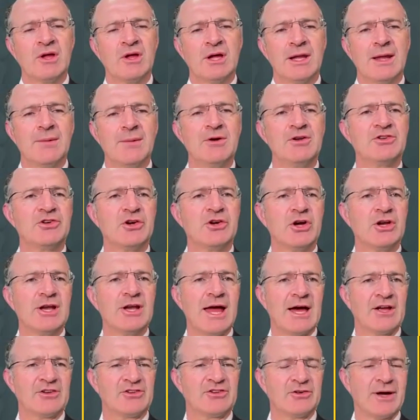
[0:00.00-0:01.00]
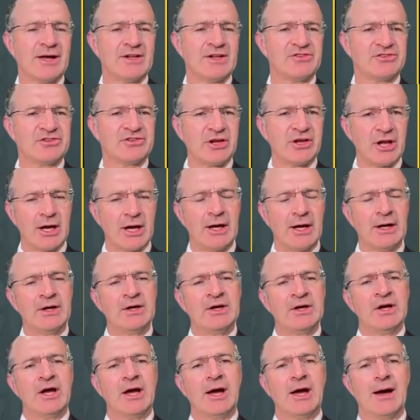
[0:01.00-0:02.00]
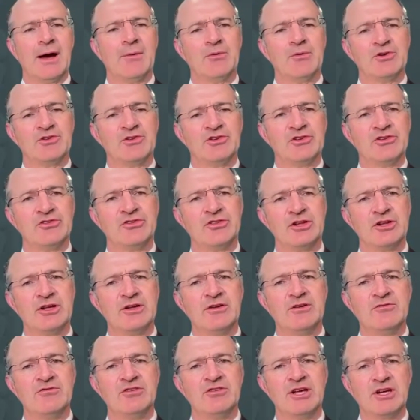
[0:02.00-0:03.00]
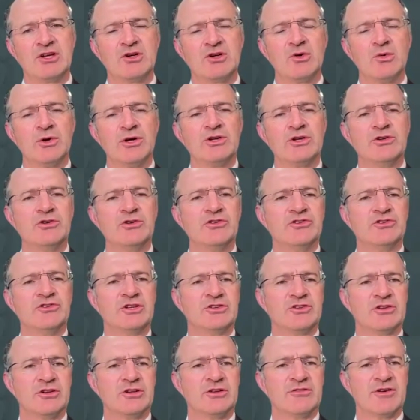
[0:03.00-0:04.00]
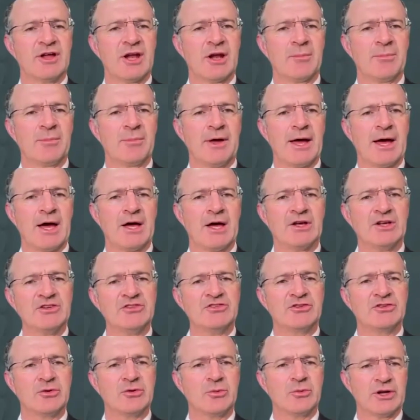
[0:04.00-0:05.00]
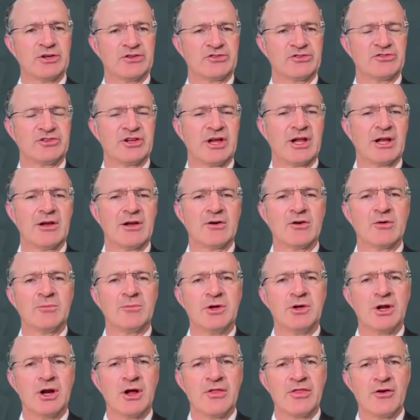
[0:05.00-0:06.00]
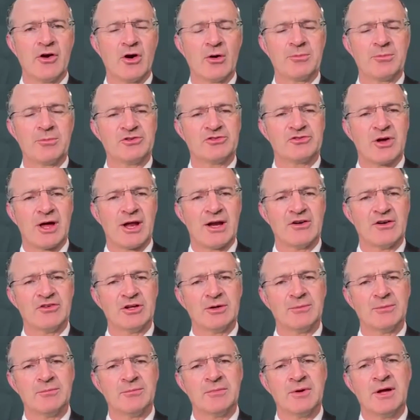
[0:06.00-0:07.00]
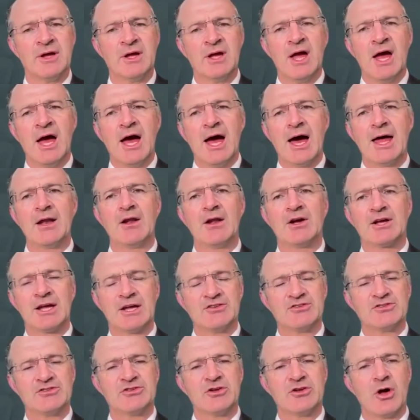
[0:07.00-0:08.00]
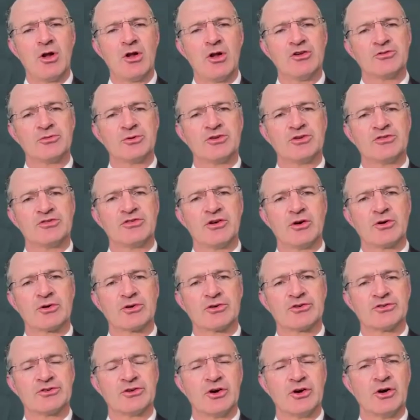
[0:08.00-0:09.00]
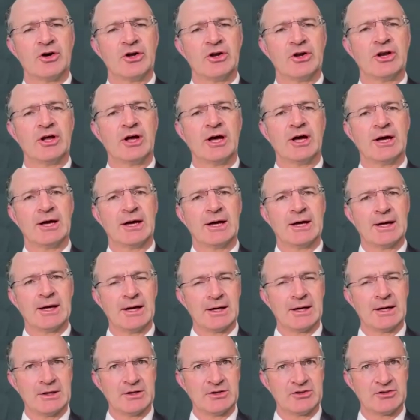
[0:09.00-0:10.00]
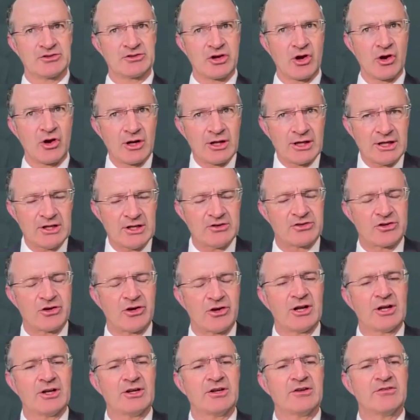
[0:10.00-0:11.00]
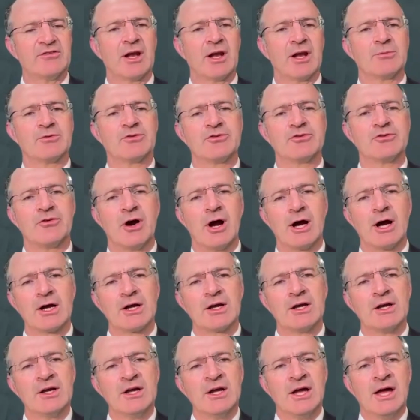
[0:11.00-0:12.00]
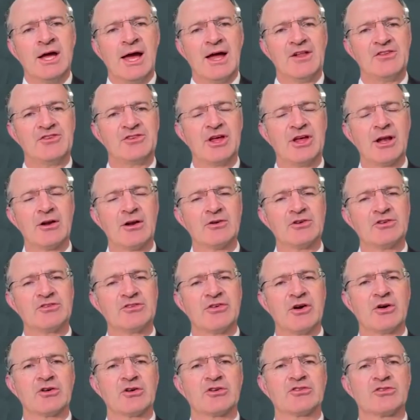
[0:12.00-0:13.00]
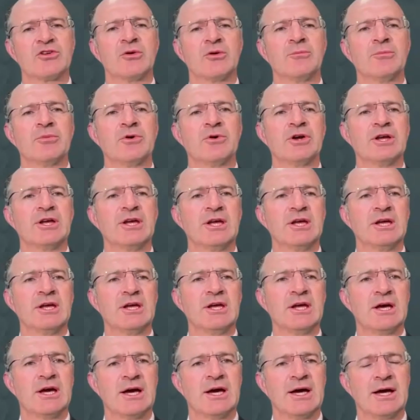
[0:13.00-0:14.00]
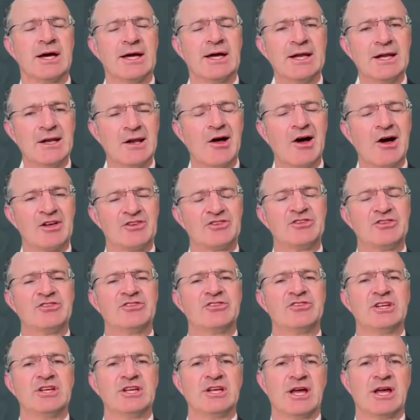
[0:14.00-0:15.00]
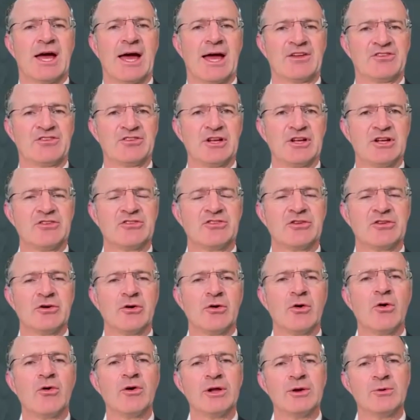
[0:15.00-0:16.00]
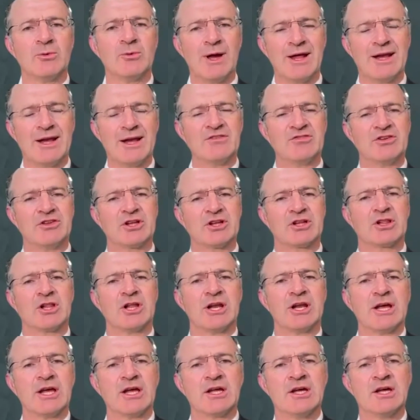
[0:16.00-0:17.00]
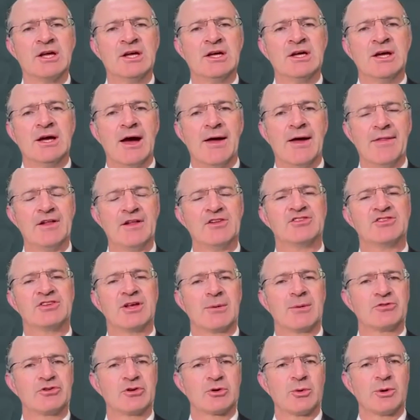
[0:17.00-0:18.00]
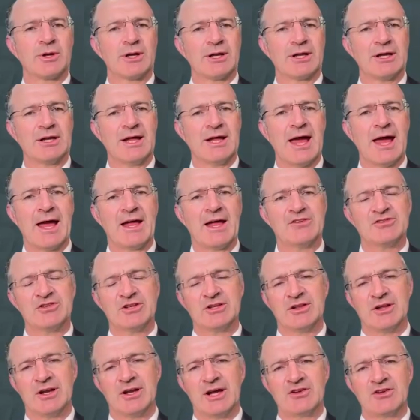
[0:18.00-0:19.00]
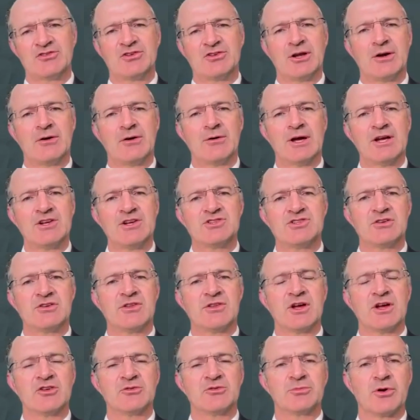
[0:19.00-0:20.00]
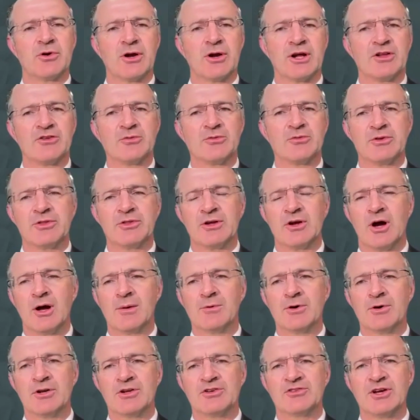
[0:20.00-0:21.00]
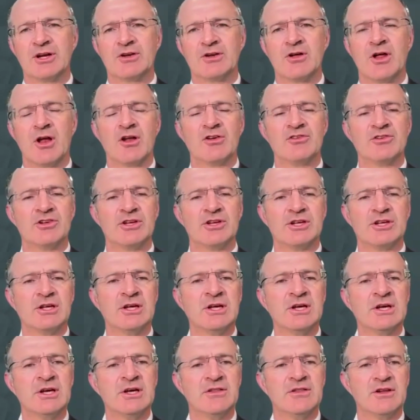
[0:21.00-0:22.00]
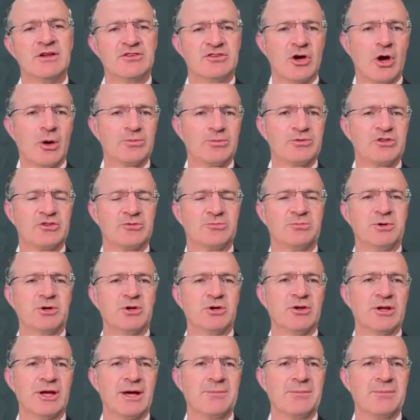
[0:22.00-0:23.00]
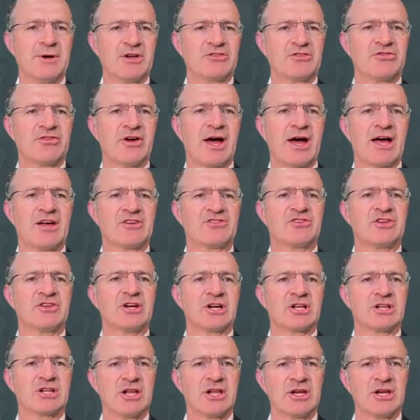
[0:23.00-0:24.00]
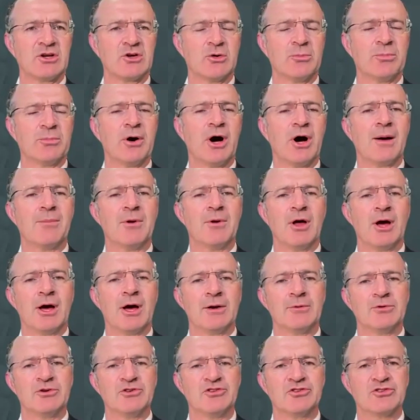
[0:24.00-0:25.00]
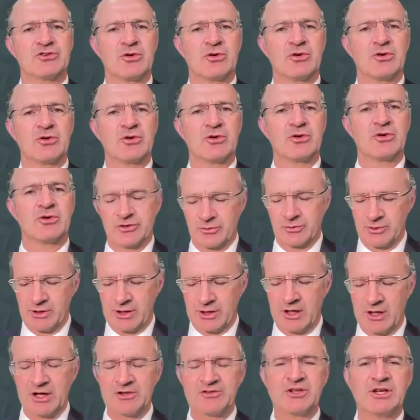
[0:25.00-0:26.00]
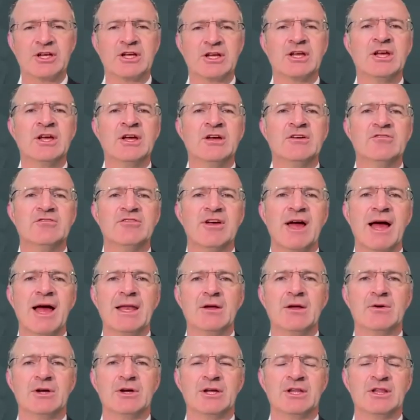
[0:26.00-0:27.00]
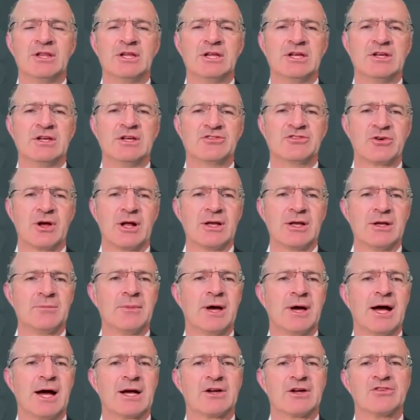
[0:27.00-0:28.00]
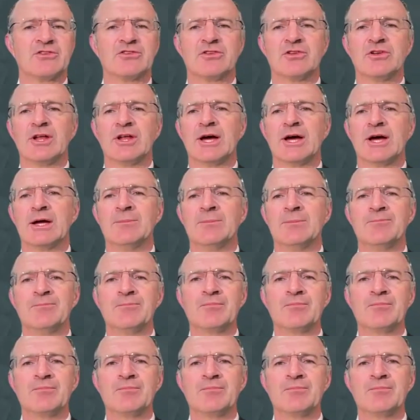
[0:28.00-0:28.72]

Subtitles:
Let me turn now to AdCella, which is the vehicle we're using to develop our east to west cellular immunotherapy strategy. Unlike AdSolus, which focused on a totally internally developed drug, AdCella is focused on bringing in licensing assets that are already ready for the clinic and then subsequently enhancing the next generation of those products with the iBody technology. This helps us build a much faster clinical pipeline, which is critical to realising value in the Australian markets today.